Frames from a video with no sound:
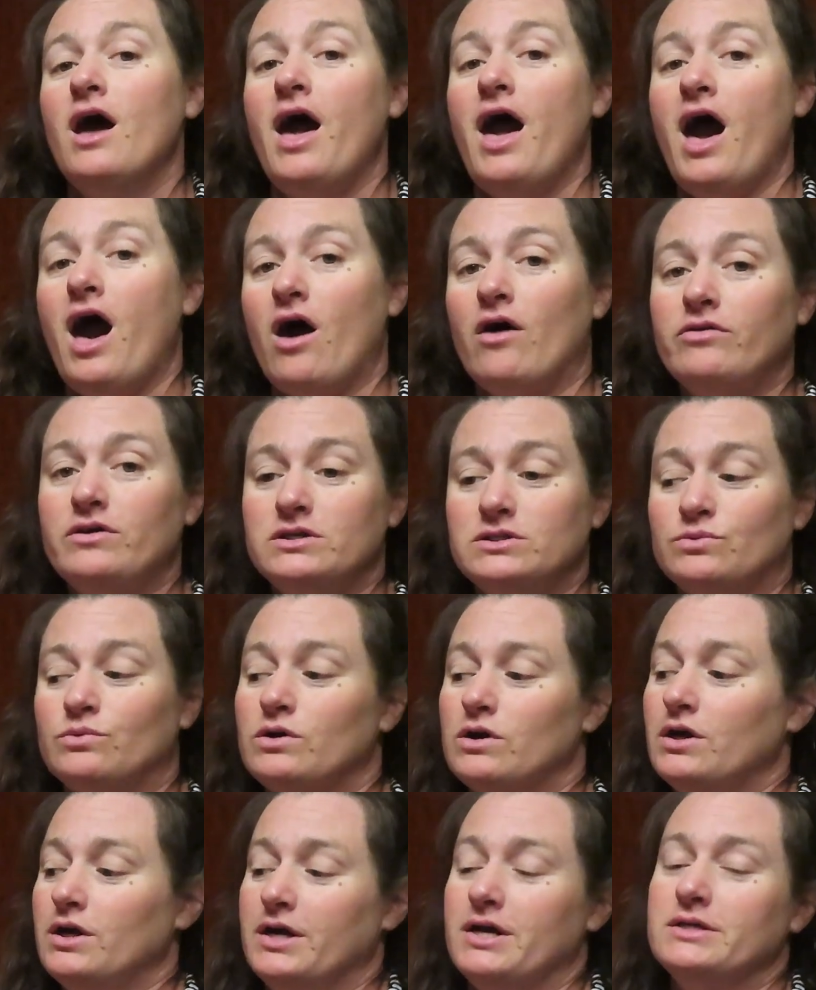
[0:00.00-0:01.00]
How these
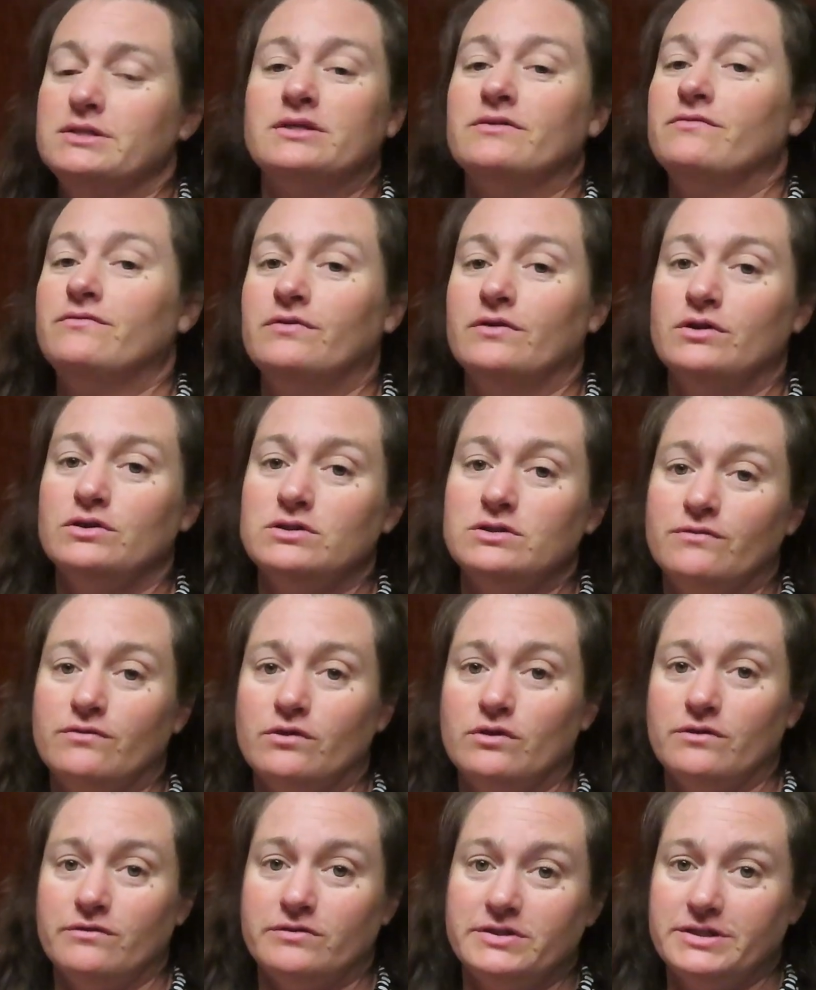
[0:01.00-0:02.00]
work is it fills
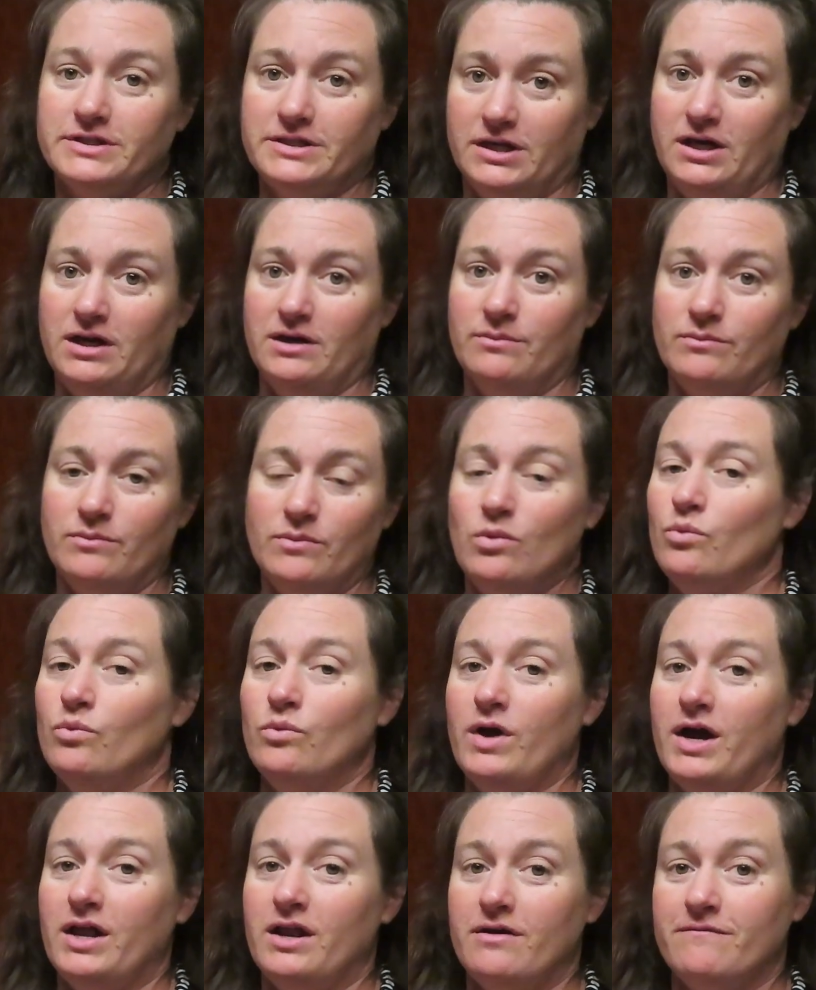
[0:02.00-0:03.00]
full of steam,
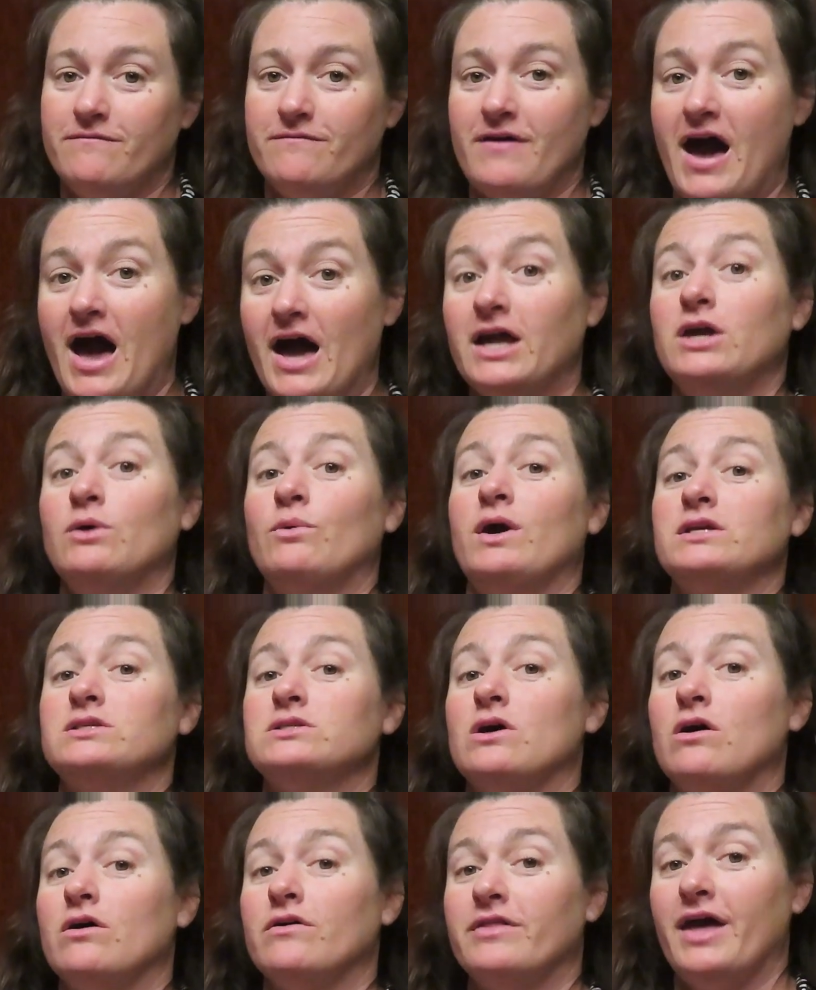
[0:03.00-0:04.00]
it evacuates
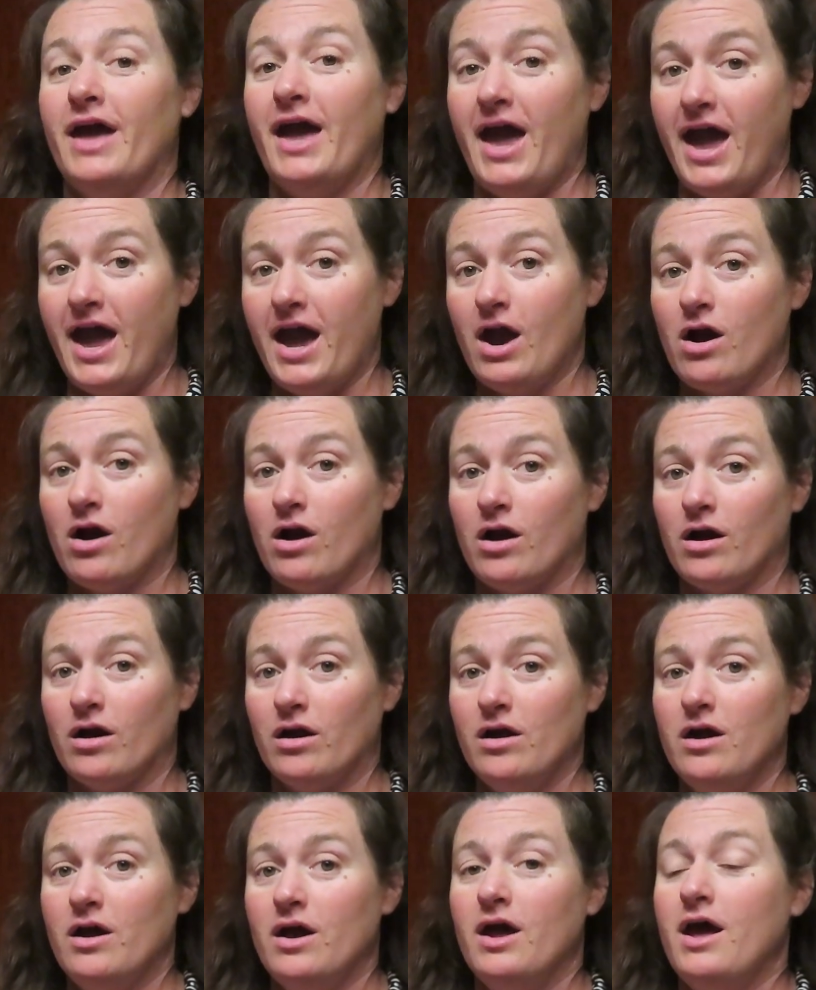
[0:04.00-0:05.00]
all the
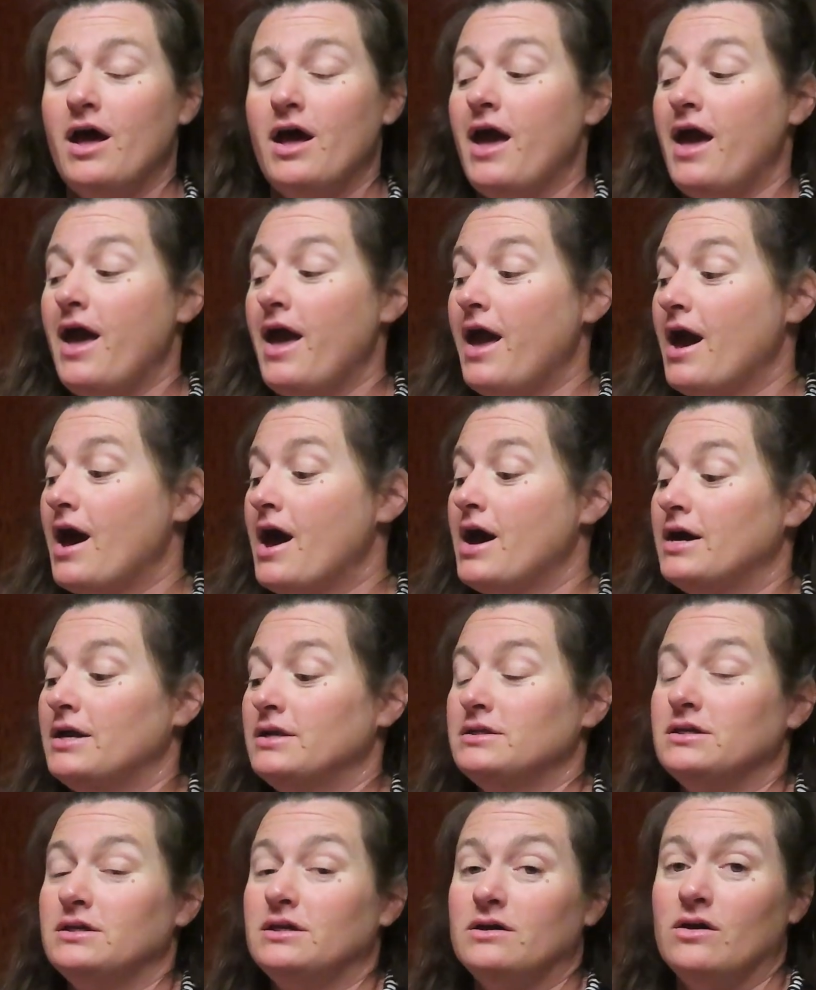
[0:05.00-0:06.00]
air,
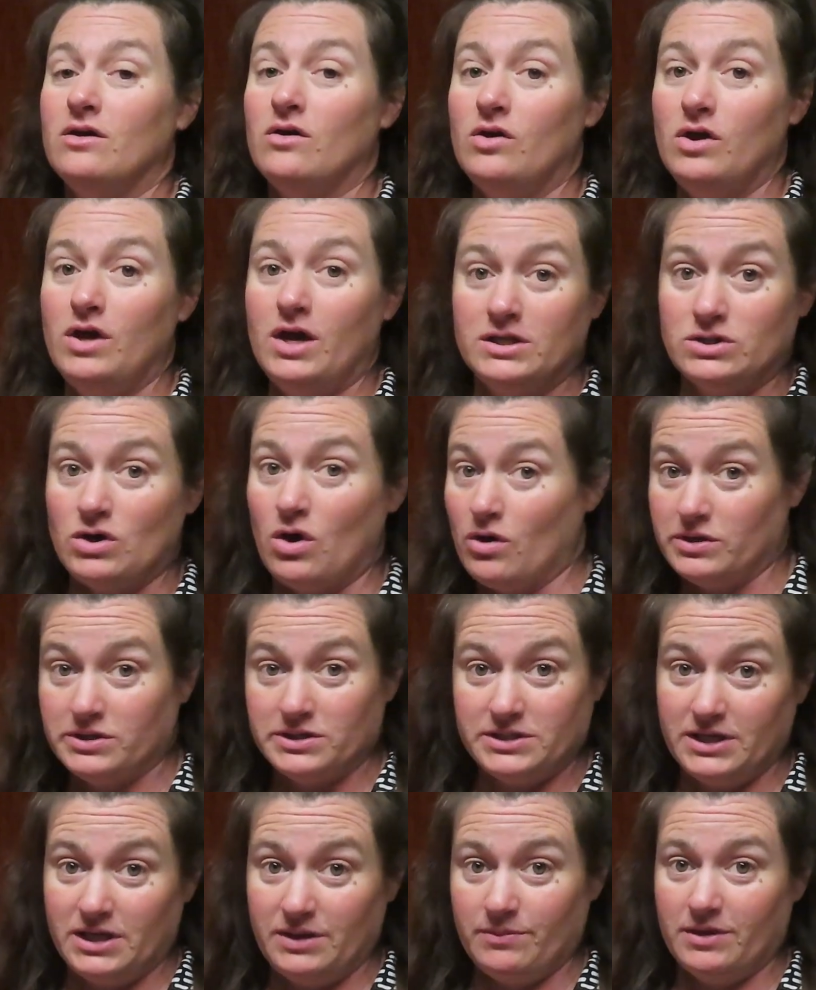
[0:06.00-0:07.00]
and it's all
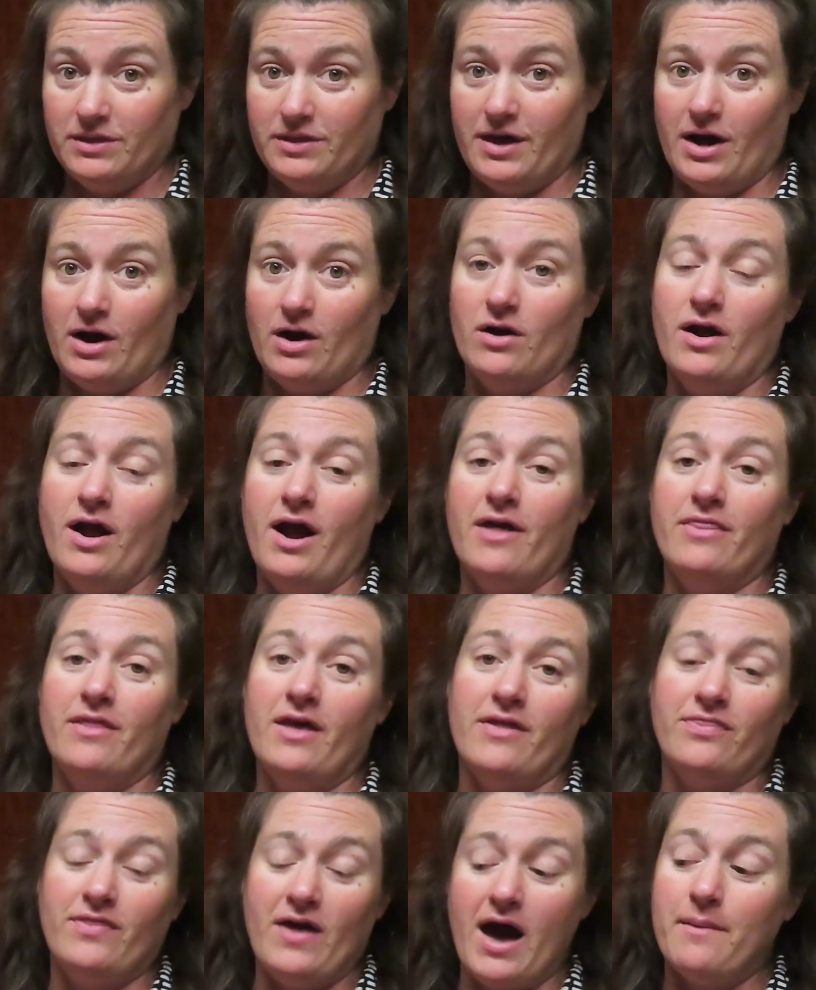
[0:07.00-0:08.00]
steam in there. And
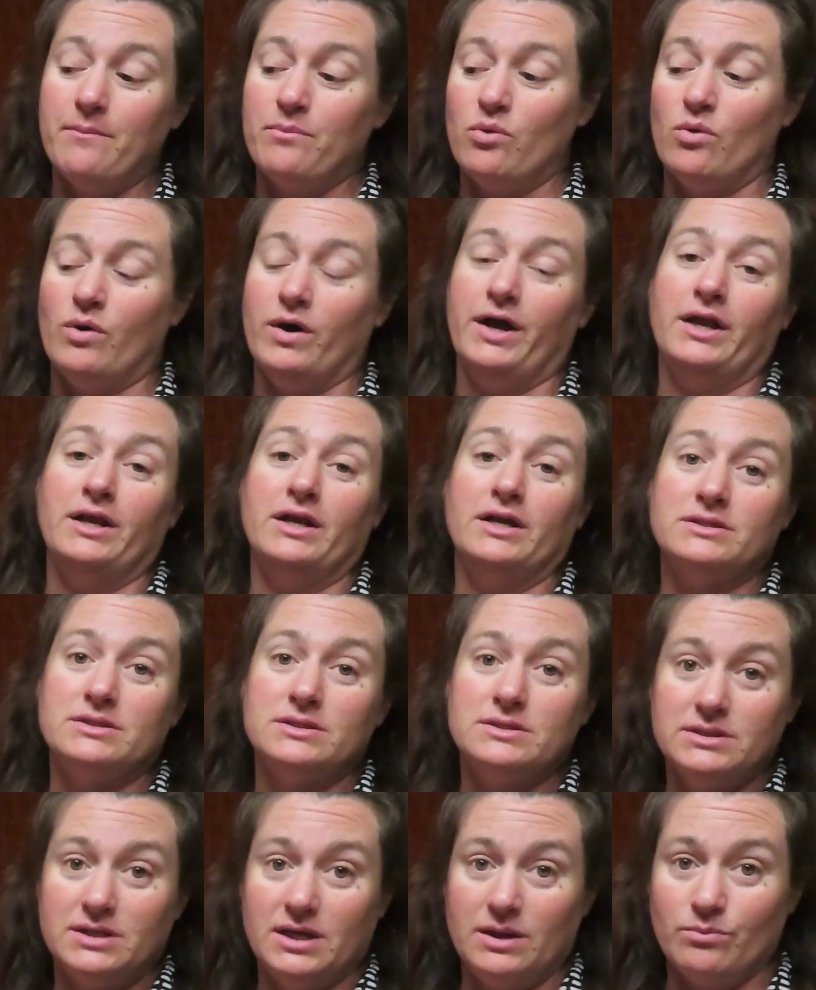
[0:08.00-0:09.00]
at that point, it's
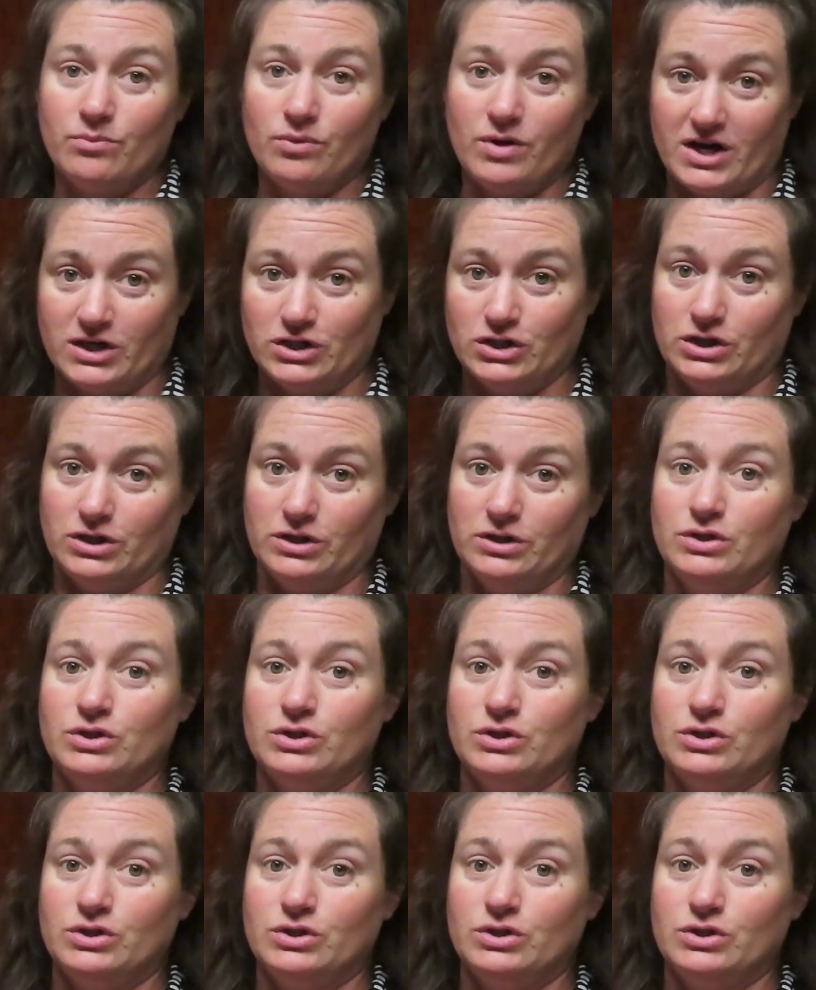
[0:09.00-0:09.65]
steam pressure.